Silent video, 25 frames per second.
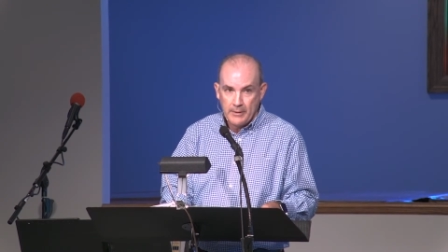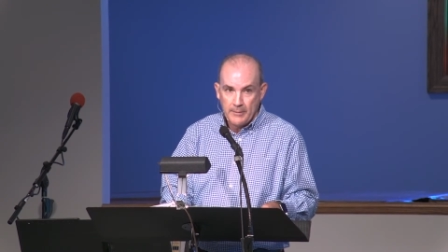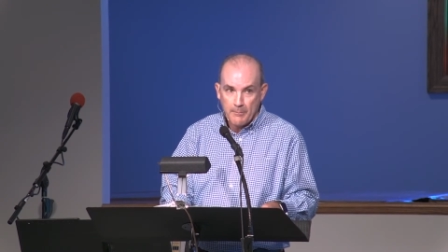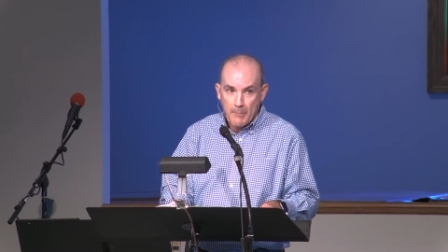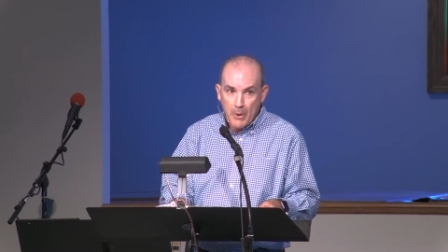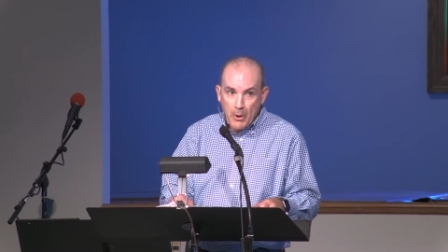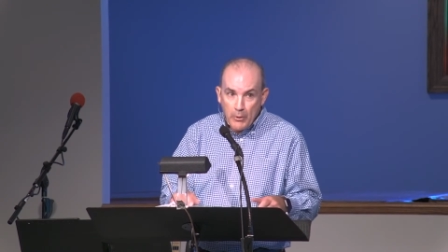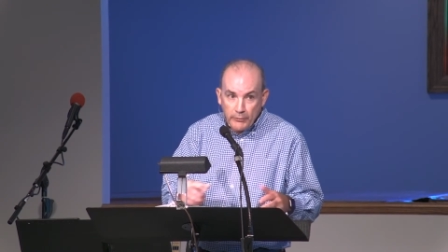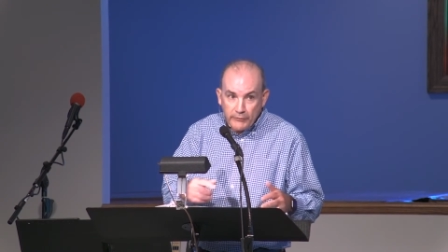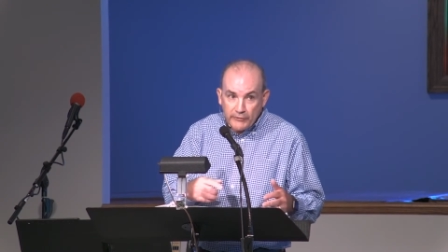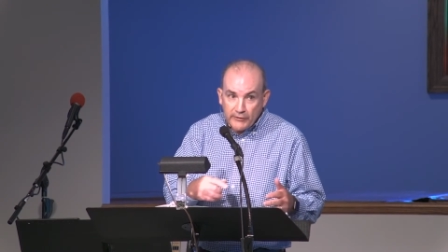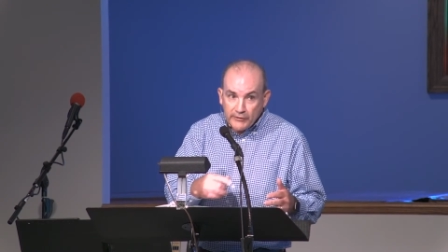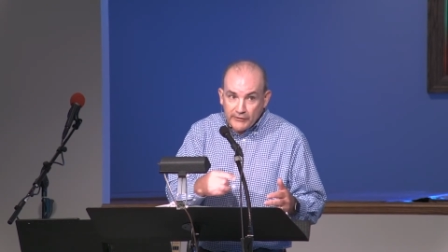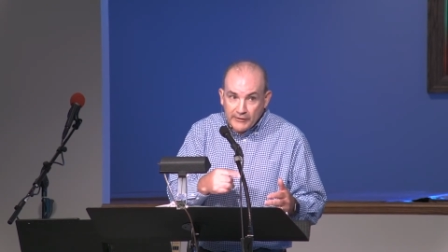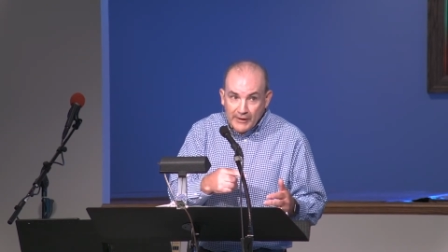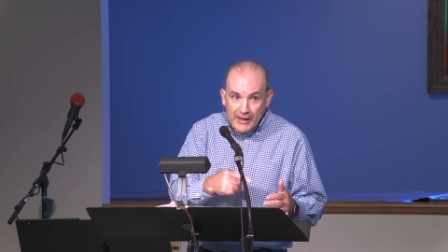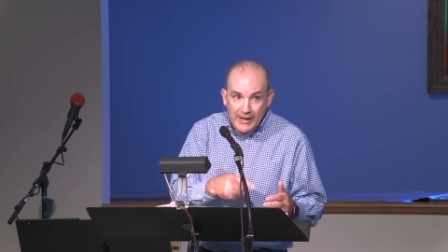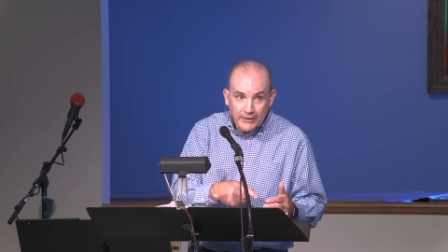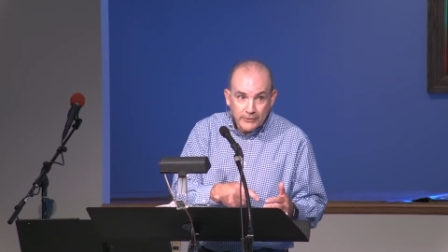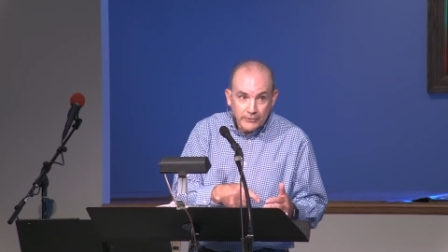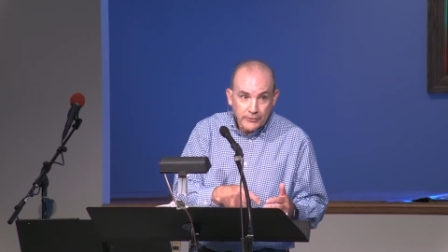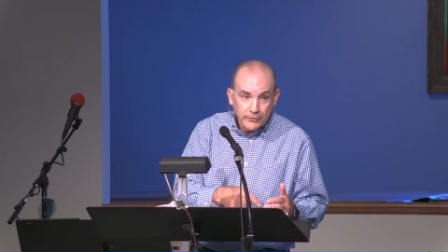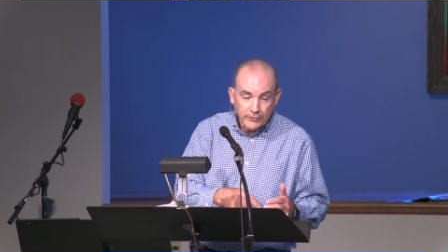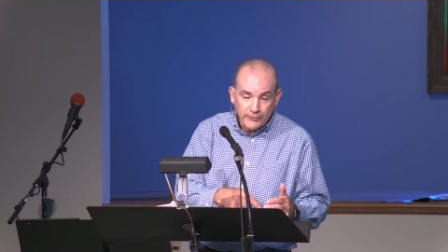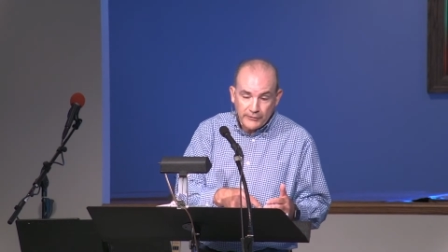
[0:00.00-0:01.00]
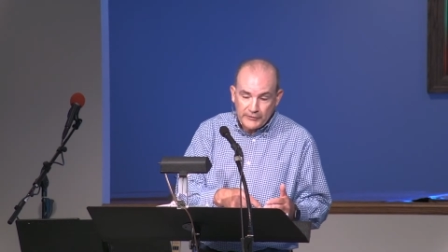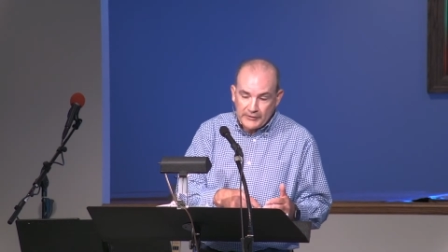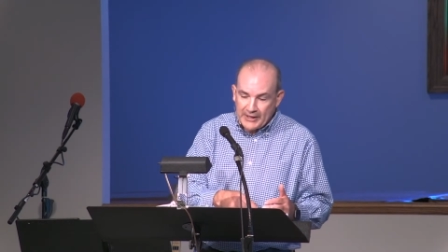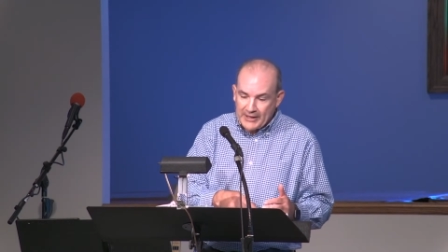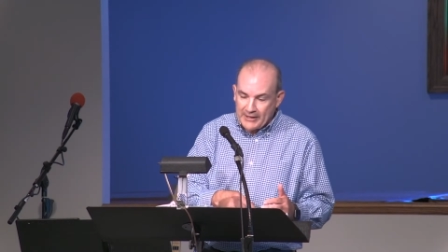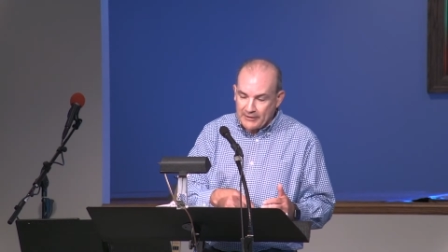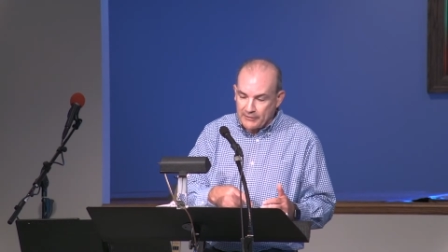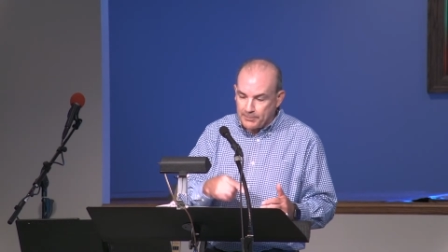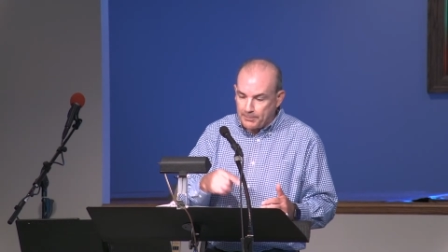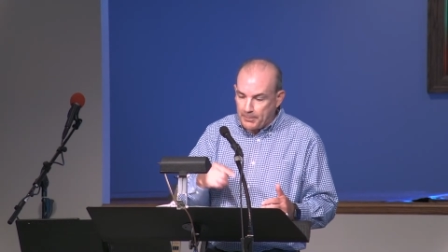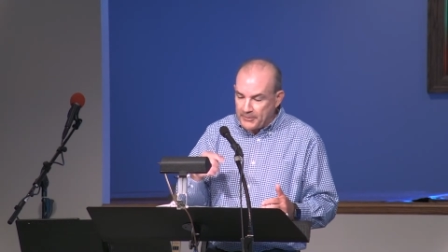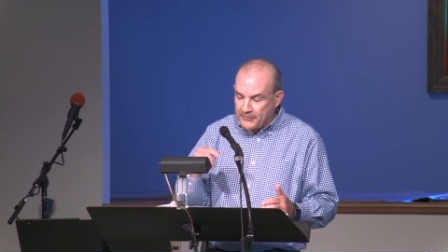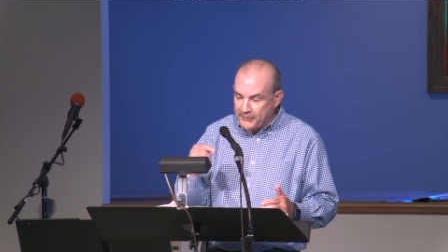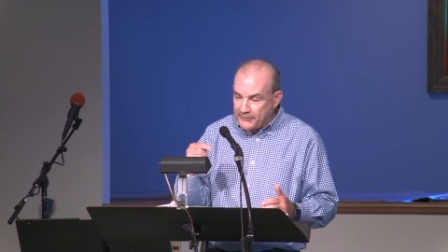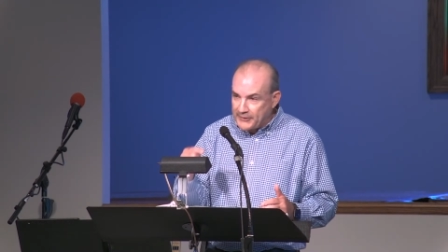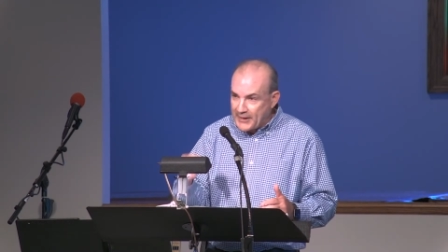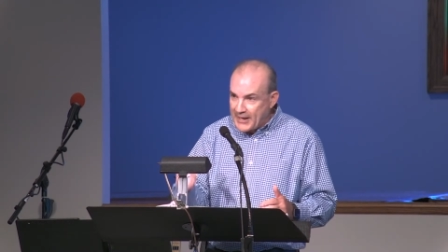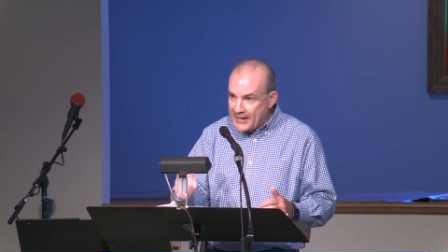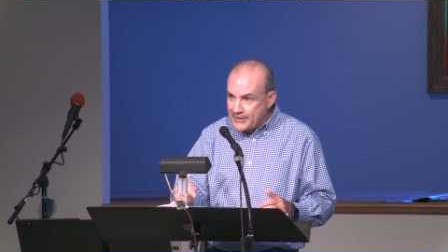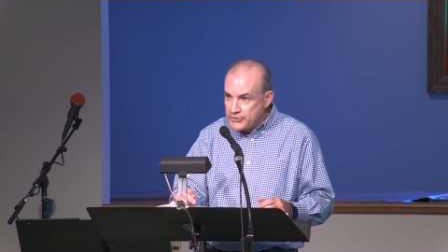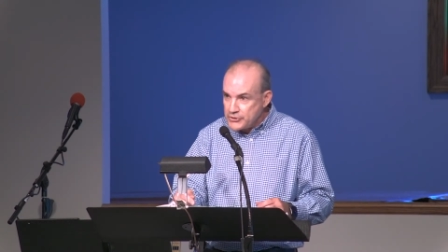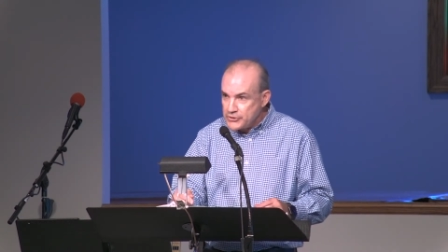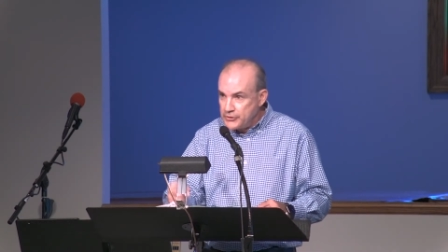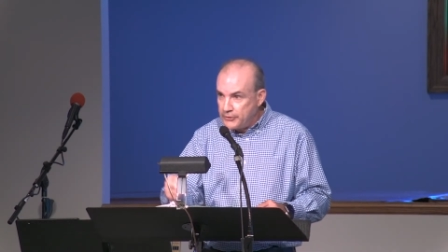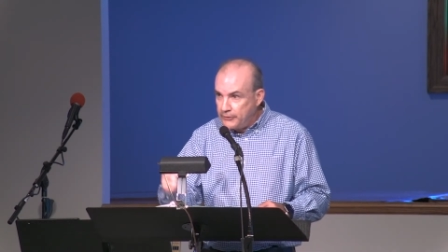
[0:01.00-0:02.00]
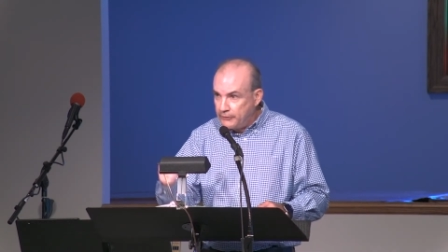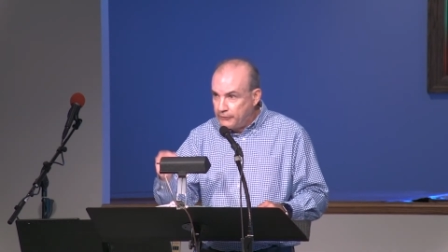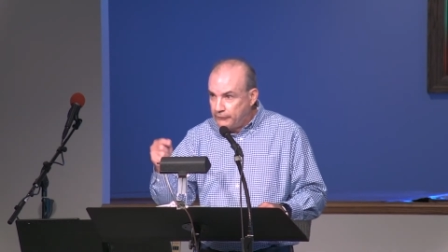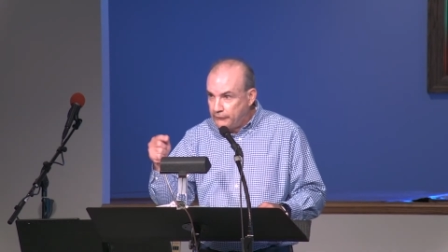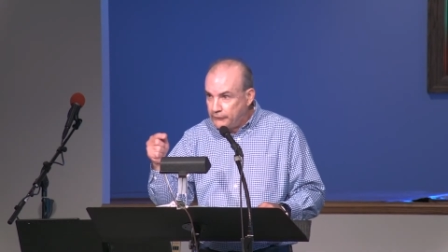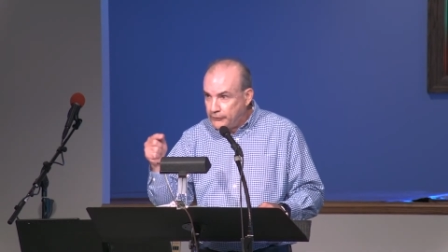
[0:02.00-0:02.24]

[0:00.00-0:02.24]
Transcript: Moses understands possessions